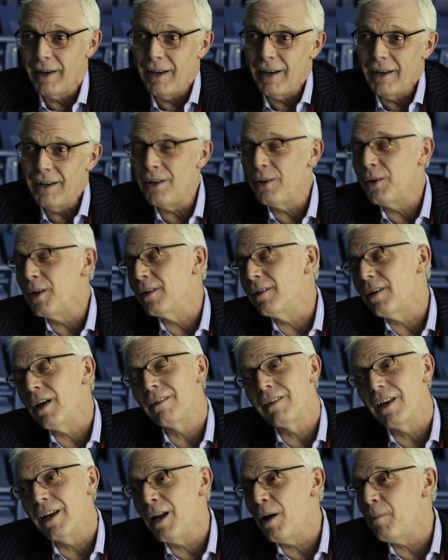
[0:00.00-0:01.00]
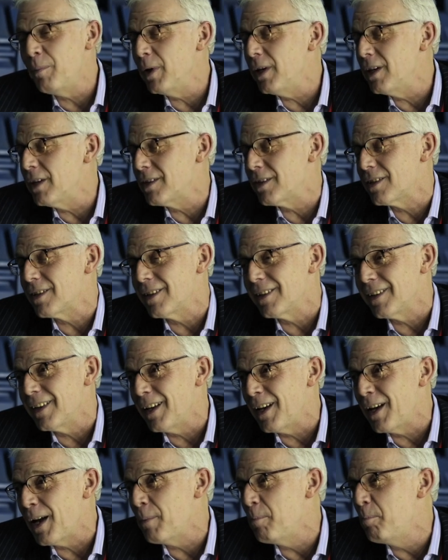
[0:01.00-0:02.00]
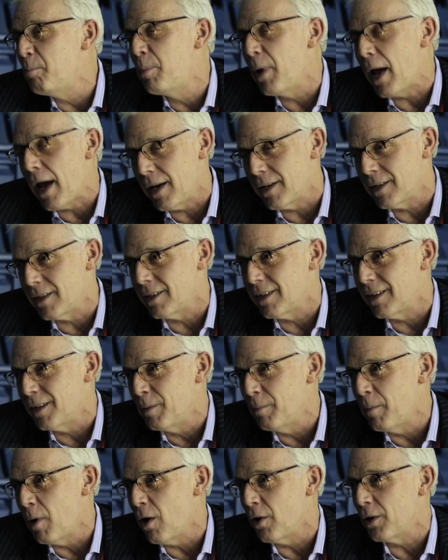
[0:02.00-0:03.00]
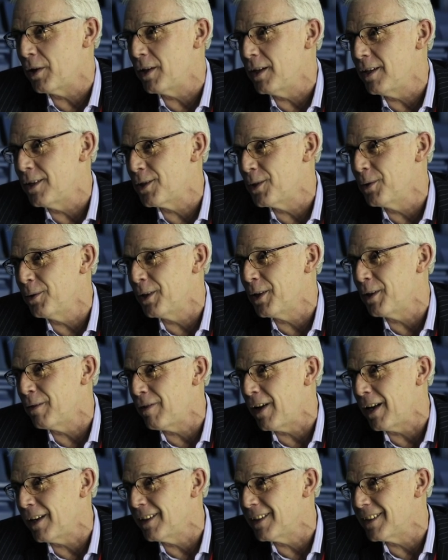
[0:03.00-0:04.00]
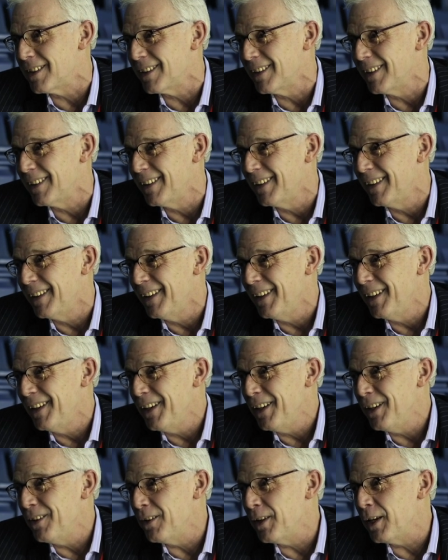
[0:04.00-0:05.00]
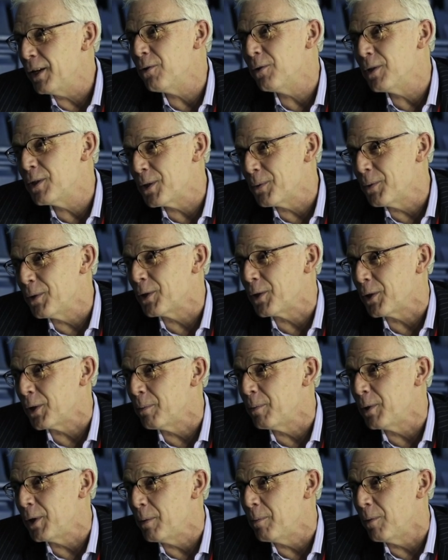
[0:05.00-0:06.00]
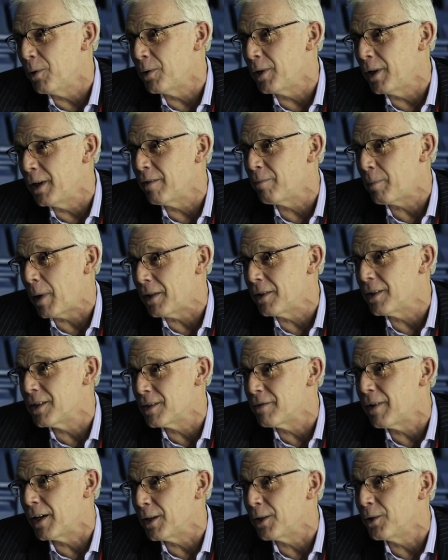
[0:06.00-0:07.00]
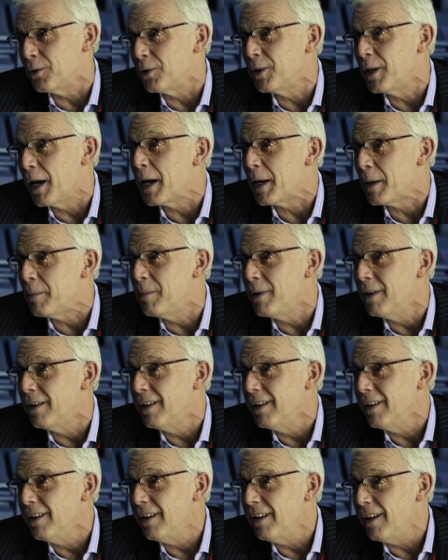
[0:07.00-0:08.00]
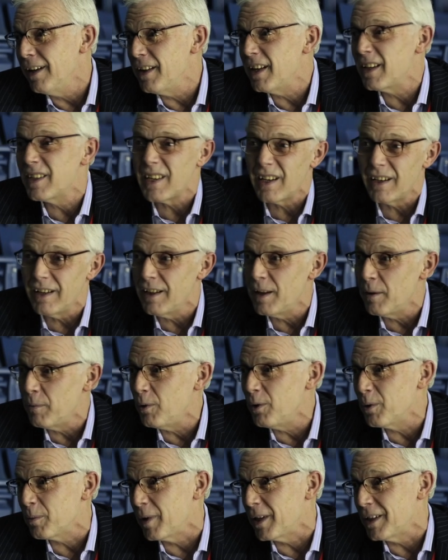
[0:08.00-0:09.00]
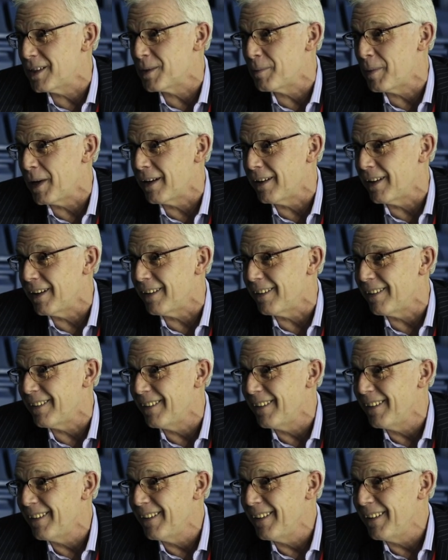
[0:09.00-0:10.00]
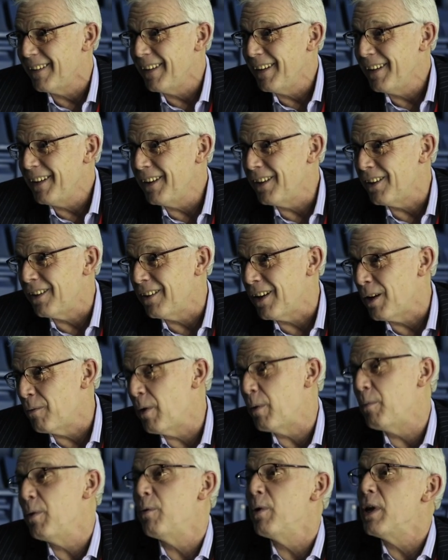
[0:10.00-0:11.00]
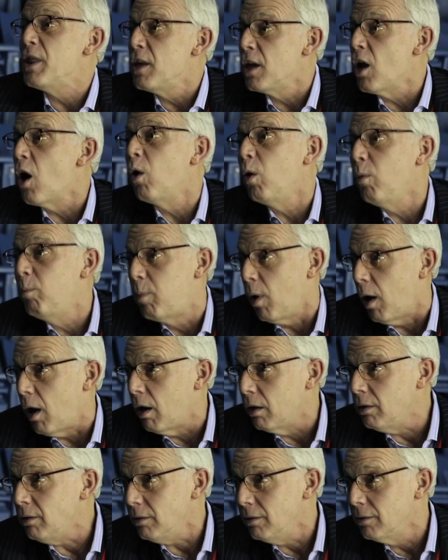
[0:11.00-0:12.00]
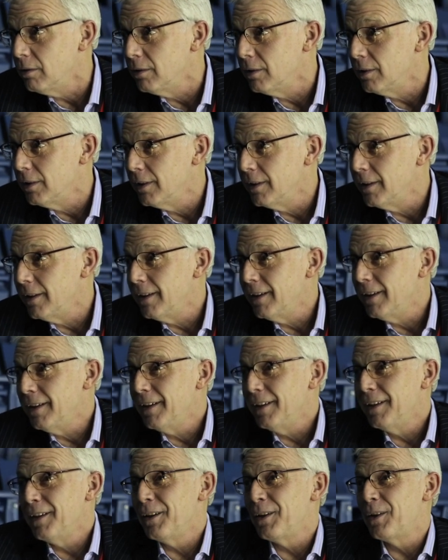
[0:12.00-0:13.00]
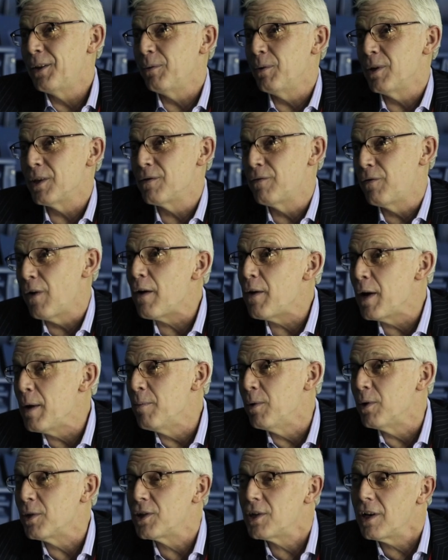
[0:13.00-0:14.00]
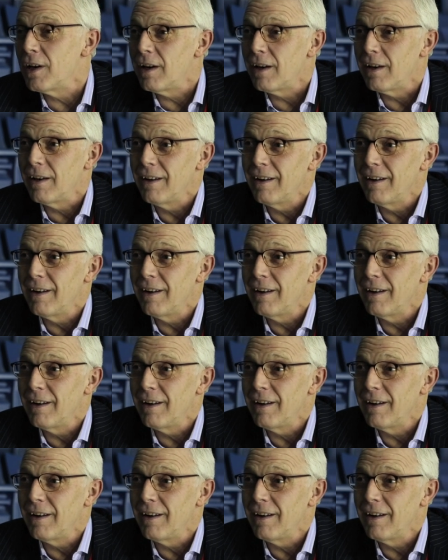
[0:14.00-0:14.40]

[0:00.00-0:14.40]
and our biggest and best marketing tool are the fans. You know, they go into work on a Monday morning if Panthers have had a good game, and they're telling their workmates about it. You know, and when we were in the old barn, there was very much an